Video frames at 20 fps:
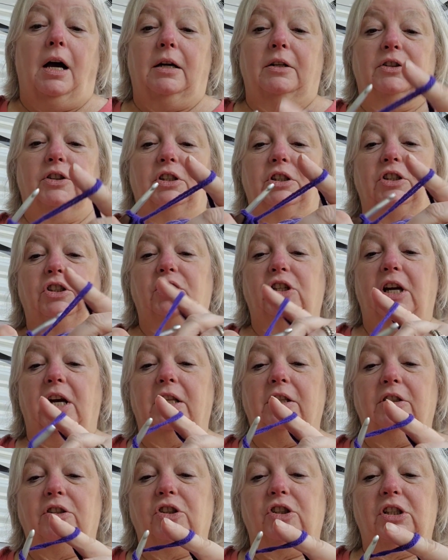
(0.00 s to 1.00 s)
Uh, she's
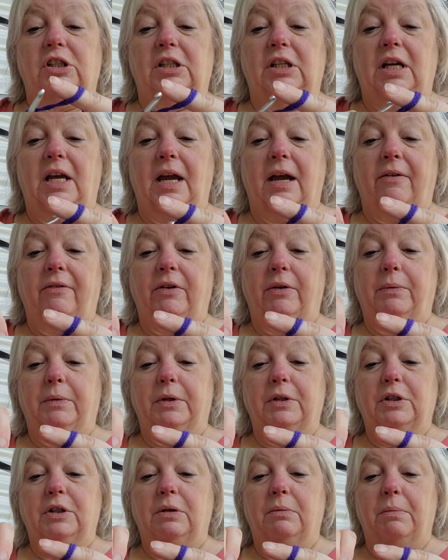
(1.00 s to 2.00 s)
challenging
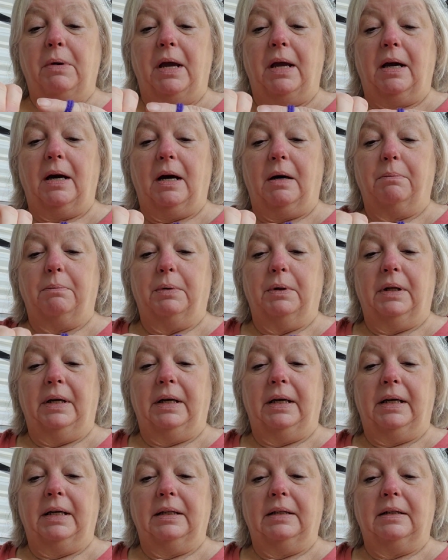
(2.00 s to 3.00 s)
everyone to make a
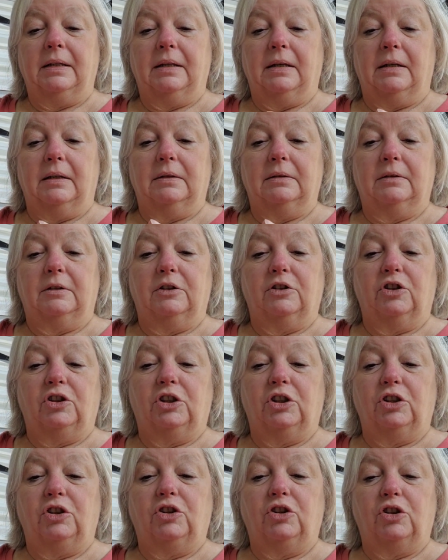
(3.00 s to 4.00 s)
blanket um, that
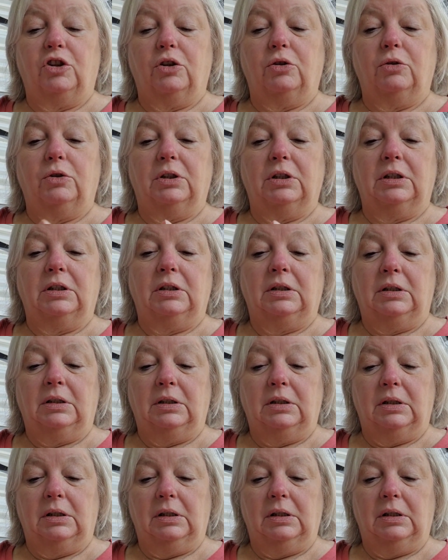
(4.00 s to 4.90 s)
she's chosen